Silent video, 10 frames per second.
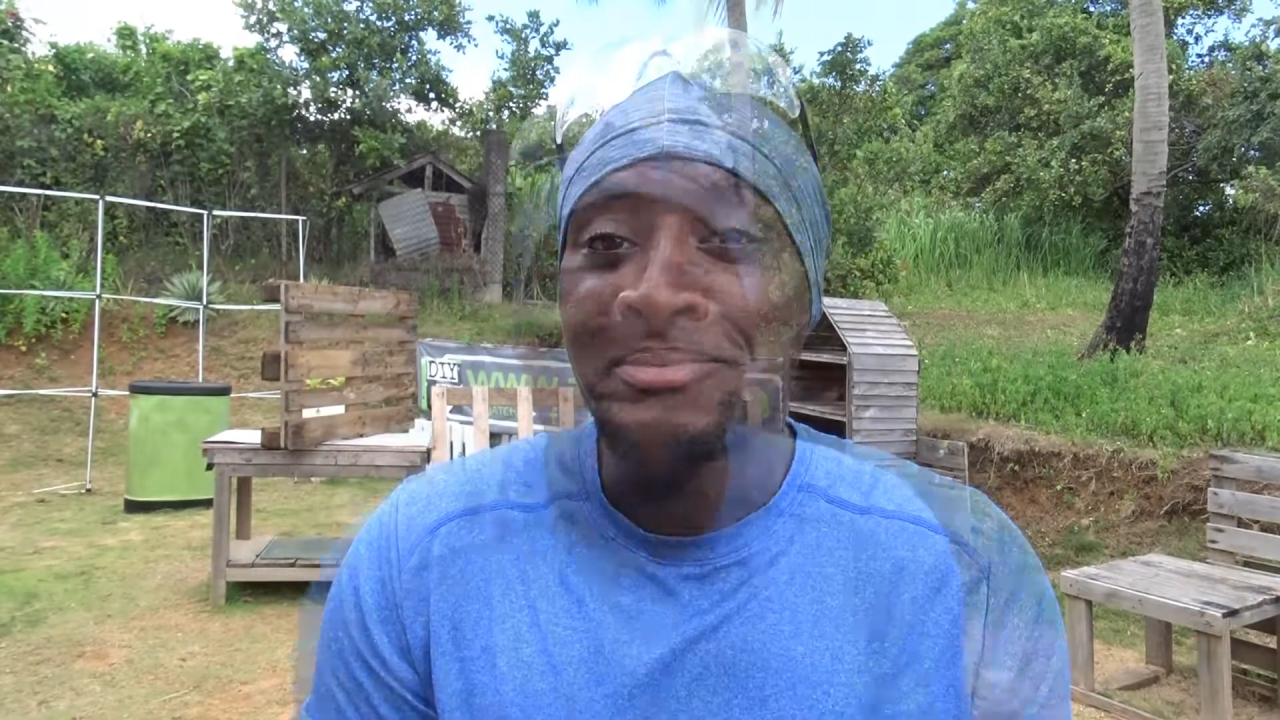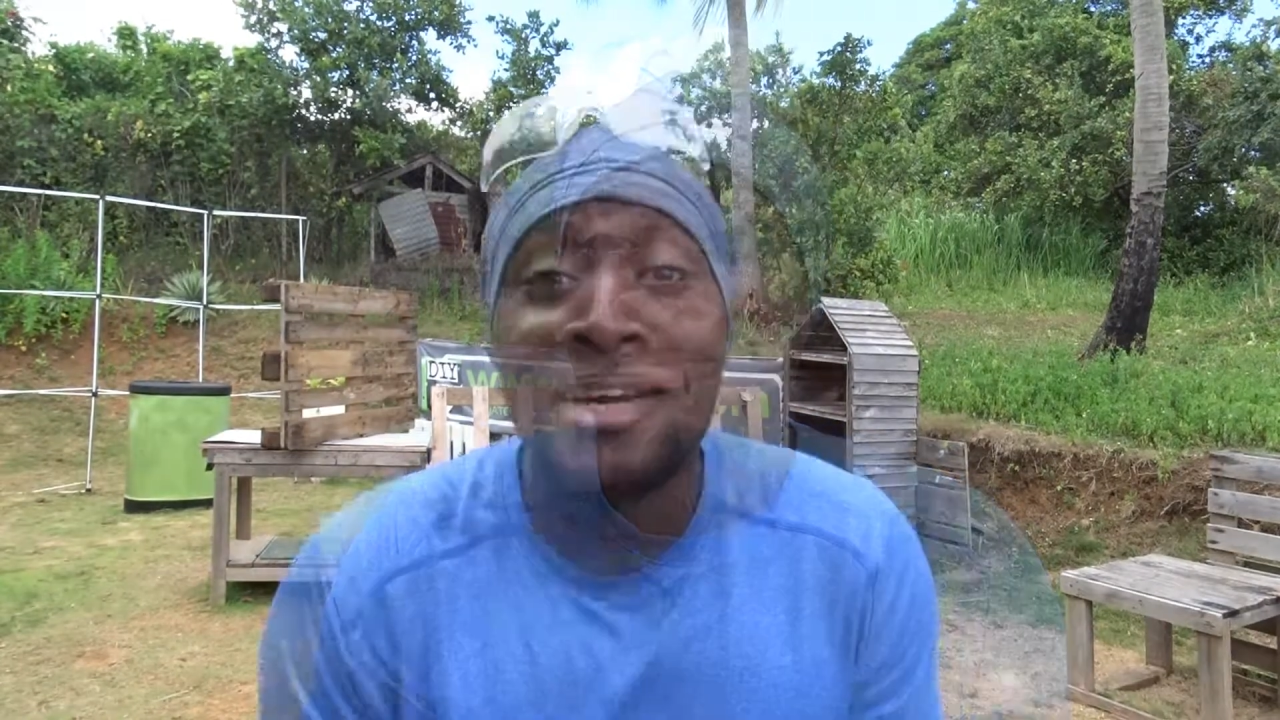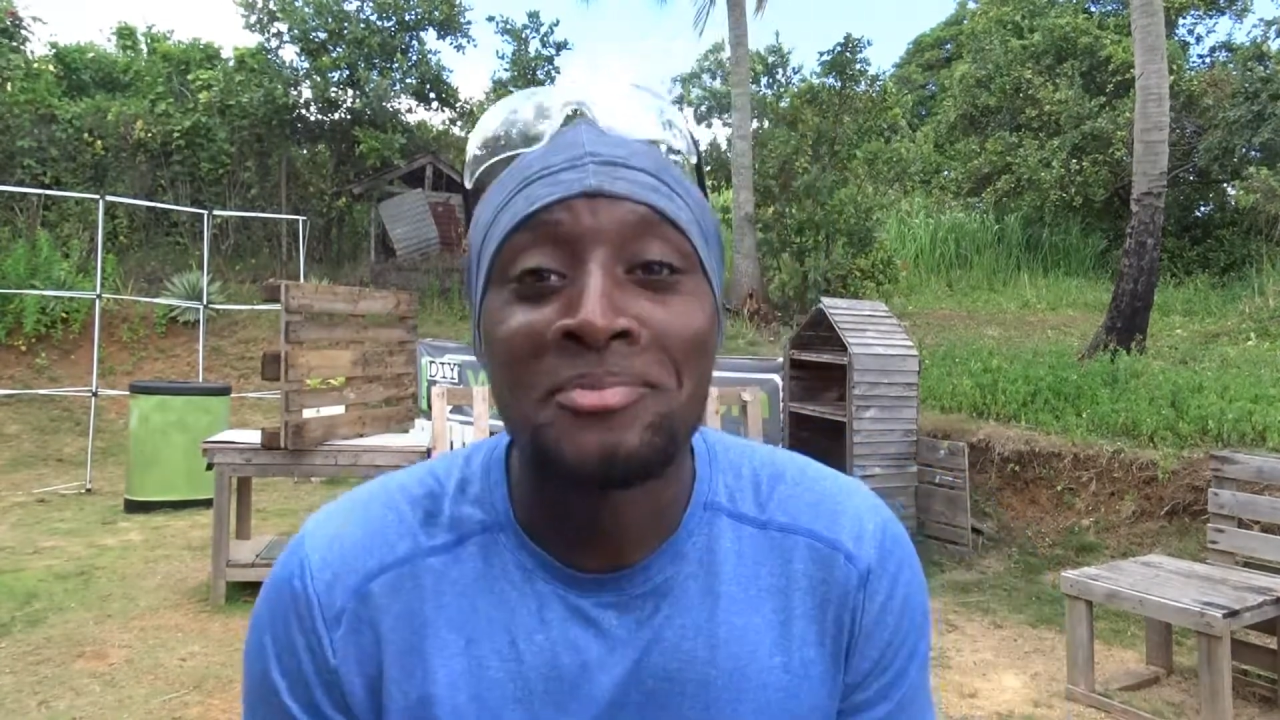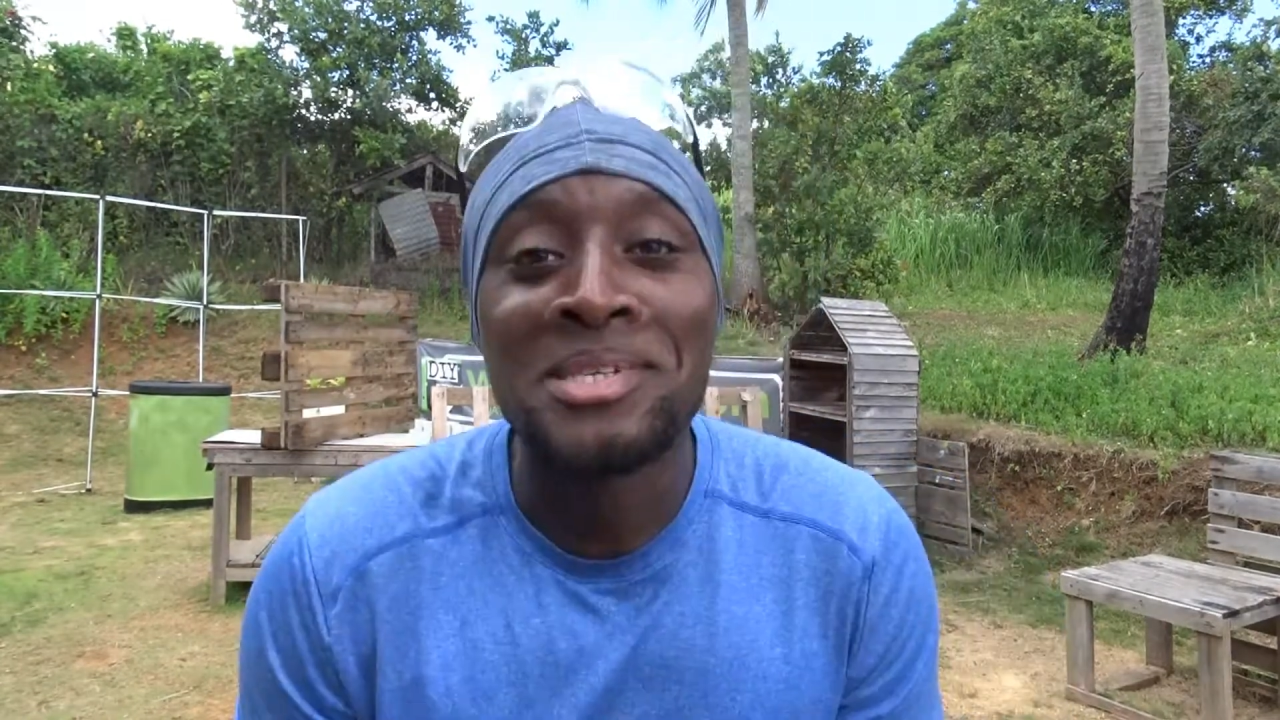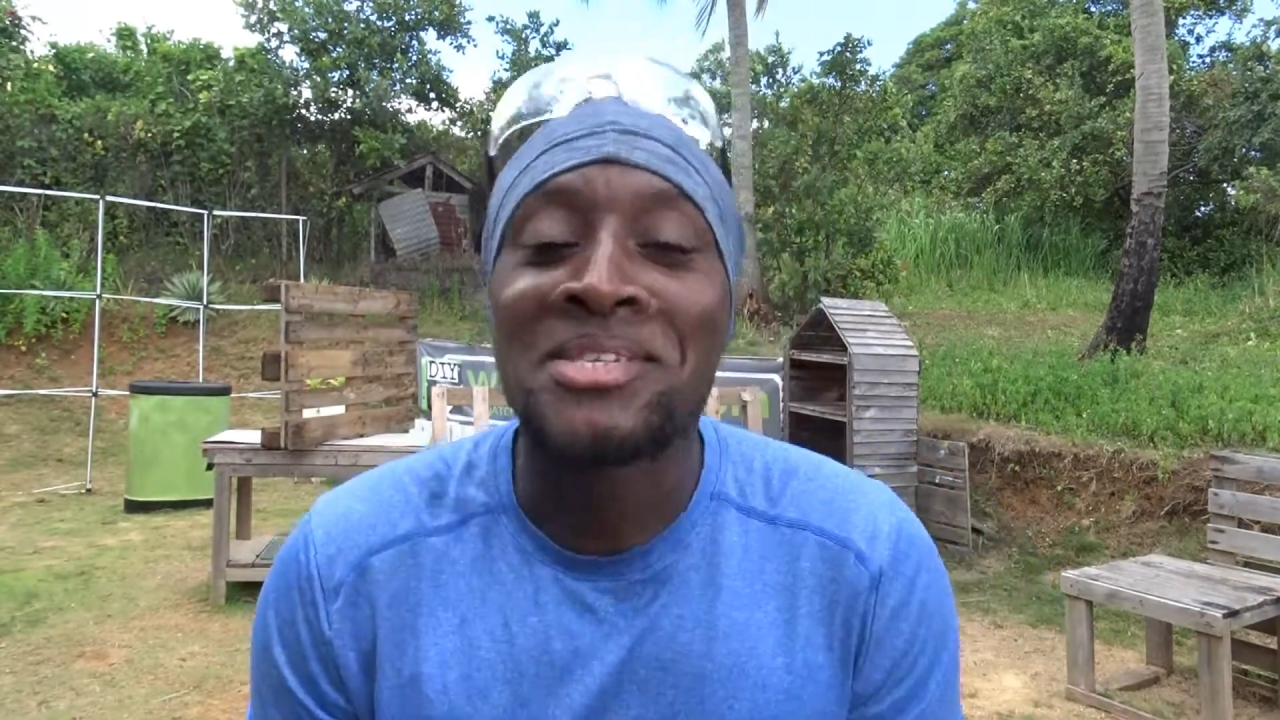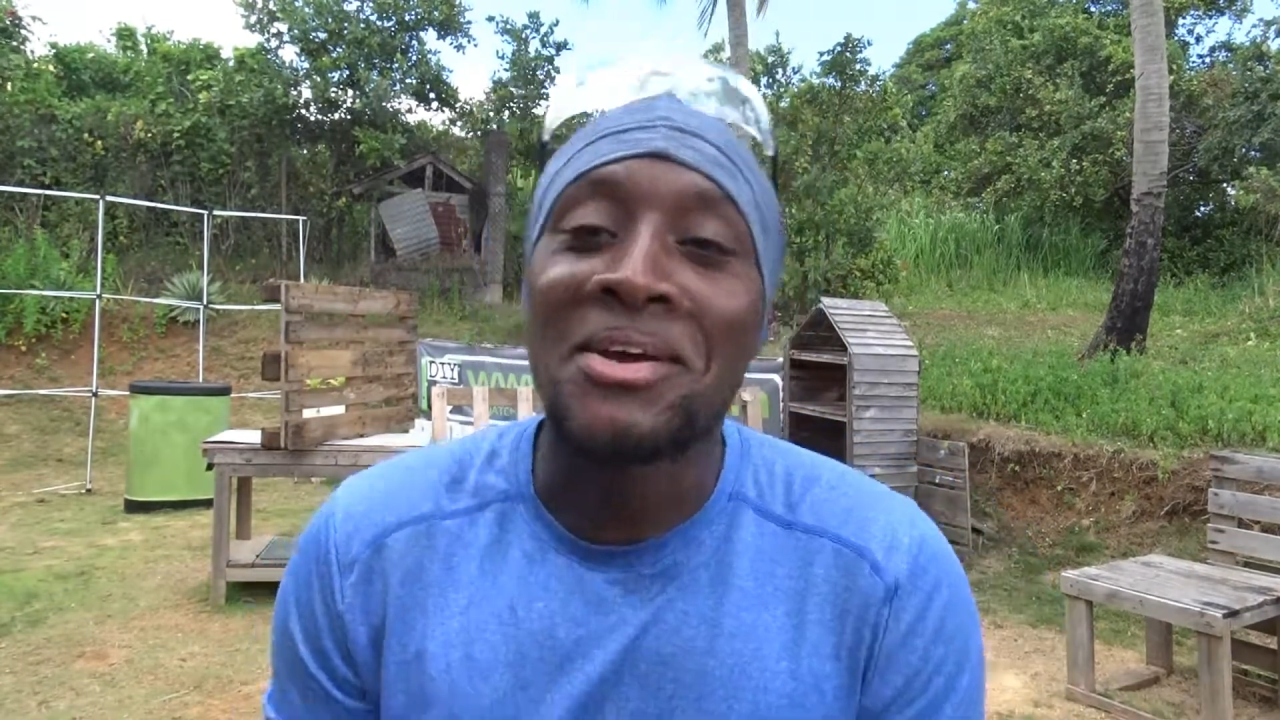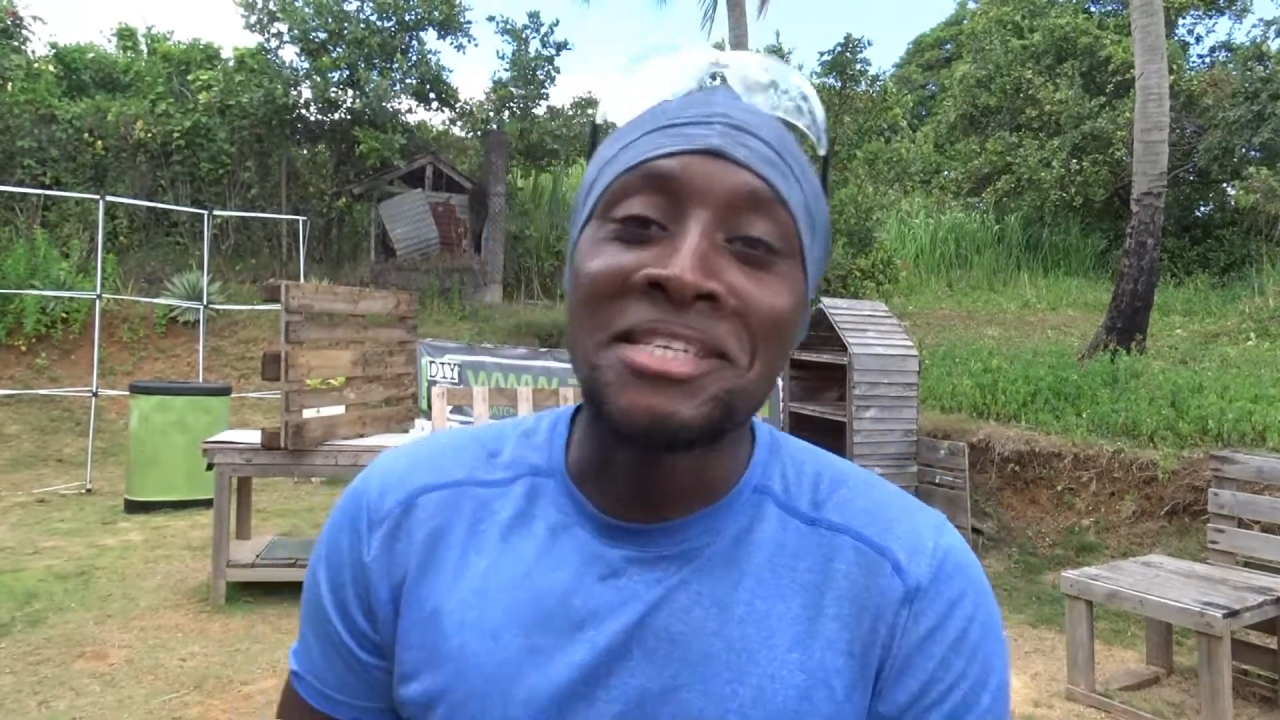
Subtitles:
All right, Mr.